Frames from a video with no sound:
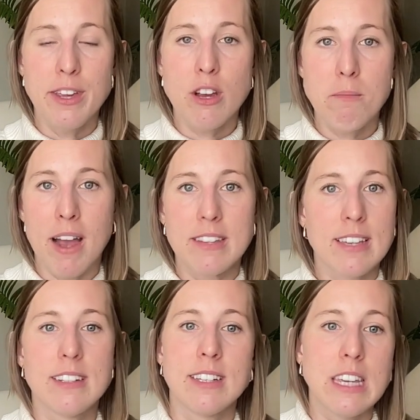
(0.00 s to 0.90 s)
your
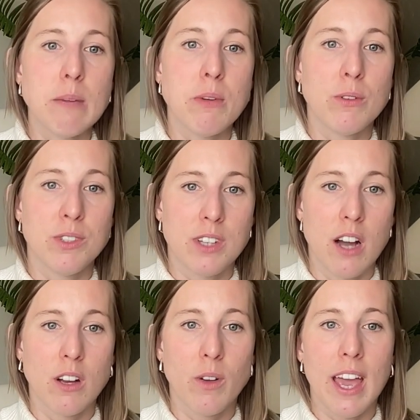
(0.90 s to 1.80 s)
mindset to keep you
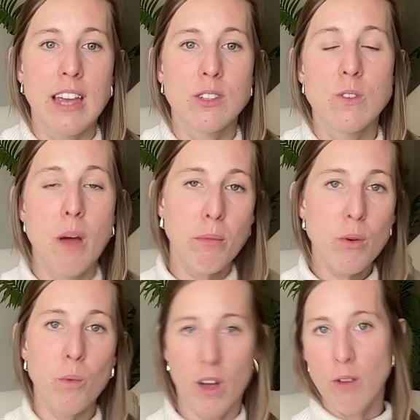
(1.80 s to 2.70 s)
stuck, okay? So number
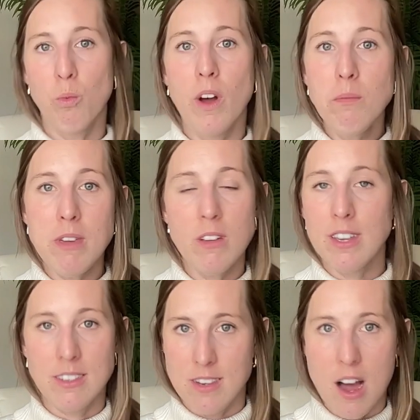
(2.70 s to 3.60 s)
one meal
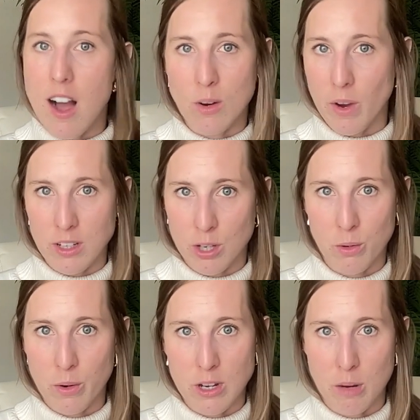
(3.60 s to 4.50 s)
is not going to
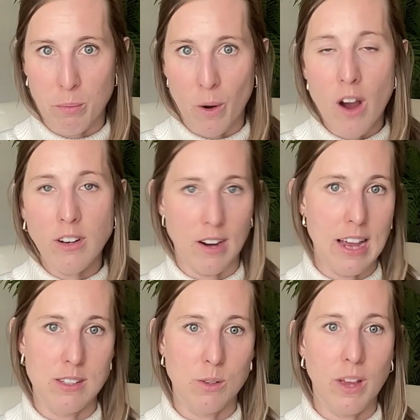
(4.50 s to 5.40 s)
ruin your
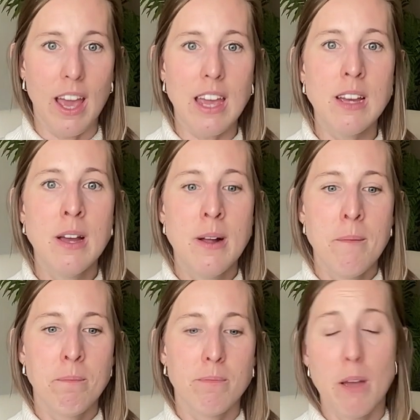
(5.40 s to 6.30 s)
progress, okay?
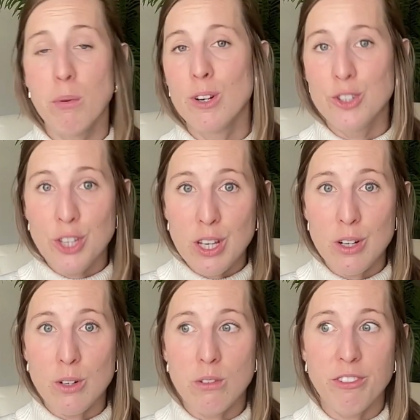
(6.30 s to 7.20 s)
Number
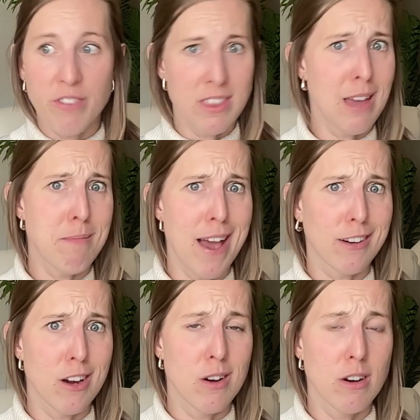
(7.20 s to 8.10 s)
two, fit
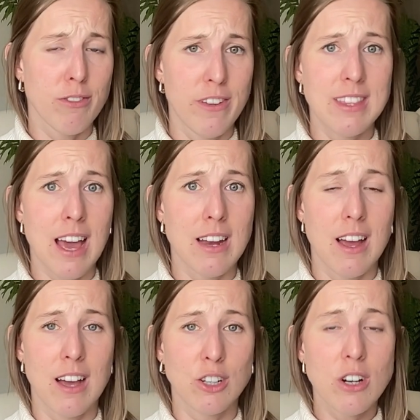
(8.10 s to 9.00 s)

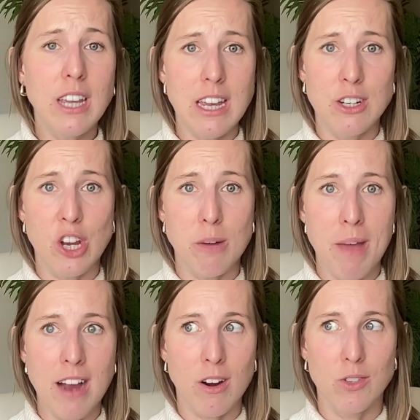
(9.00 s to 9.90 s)
that cookie into your
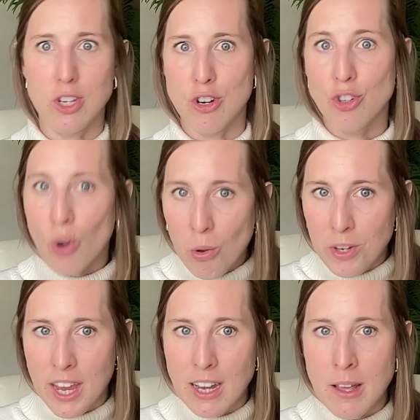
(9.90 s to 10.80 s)
macros and you're
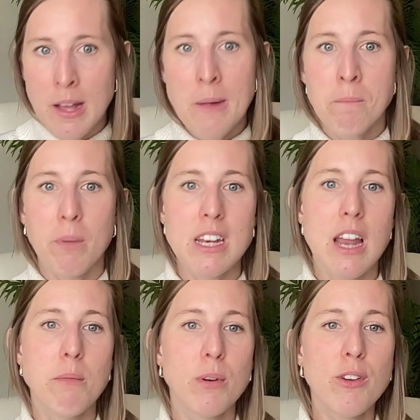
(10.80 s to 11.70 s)
golden. But
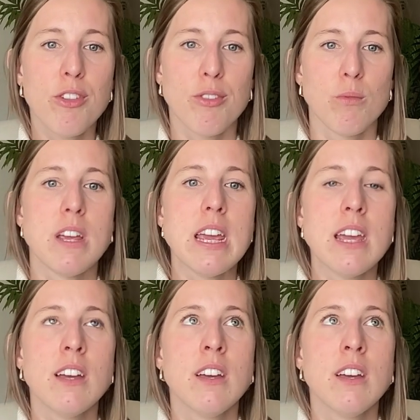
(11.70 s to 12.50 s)
number three,